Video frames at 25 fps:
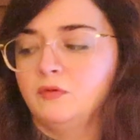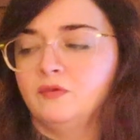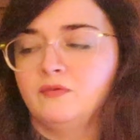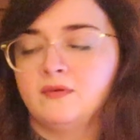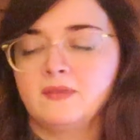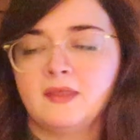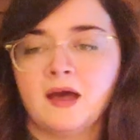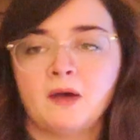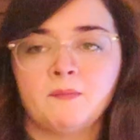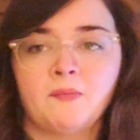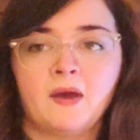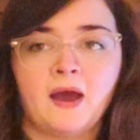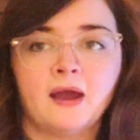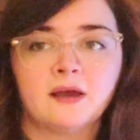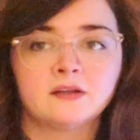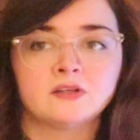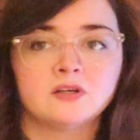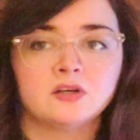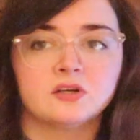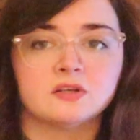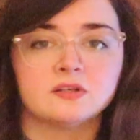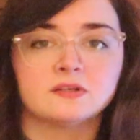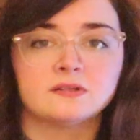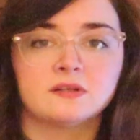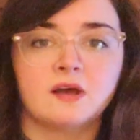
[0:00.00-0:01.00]
moving that back
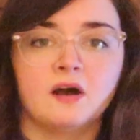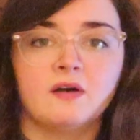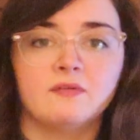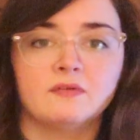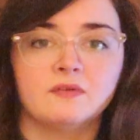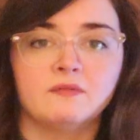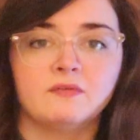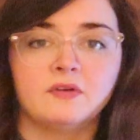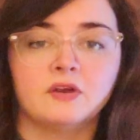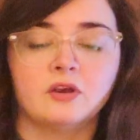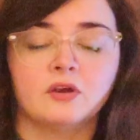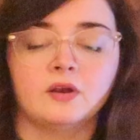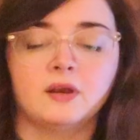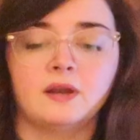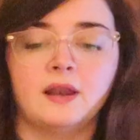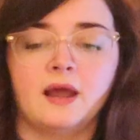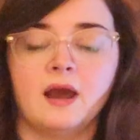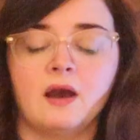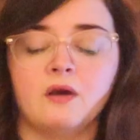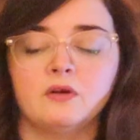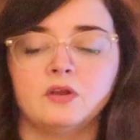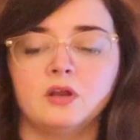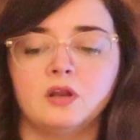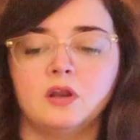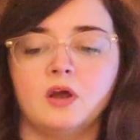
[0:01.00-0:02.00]
to yourself and figuring
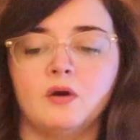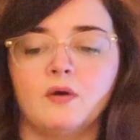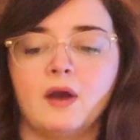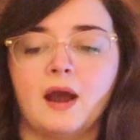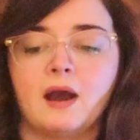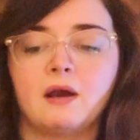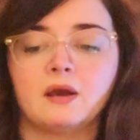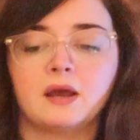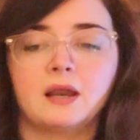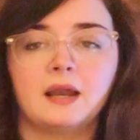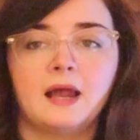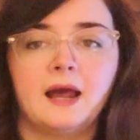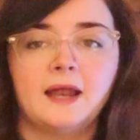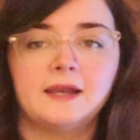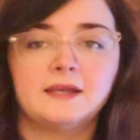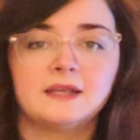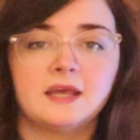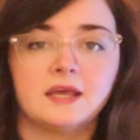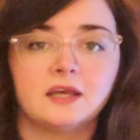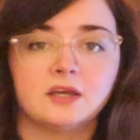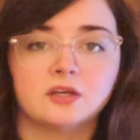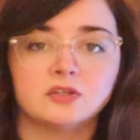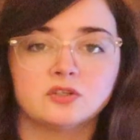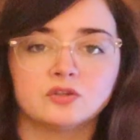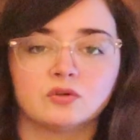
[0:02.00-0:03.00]
out, you know, how can I
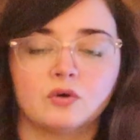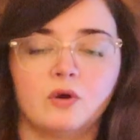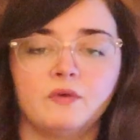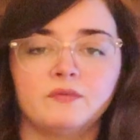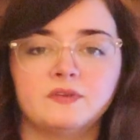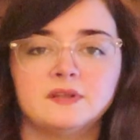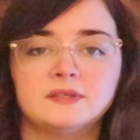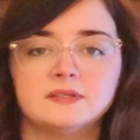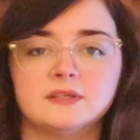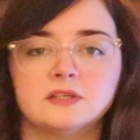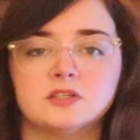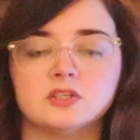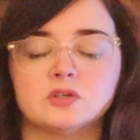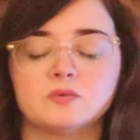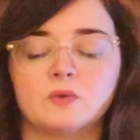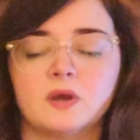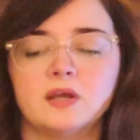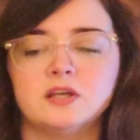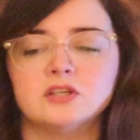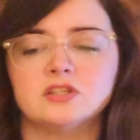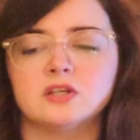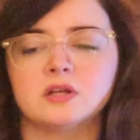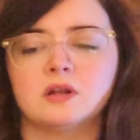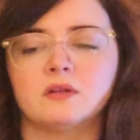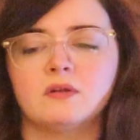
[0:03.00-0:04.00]
take control of the
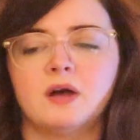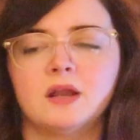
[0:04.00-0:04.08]
situation?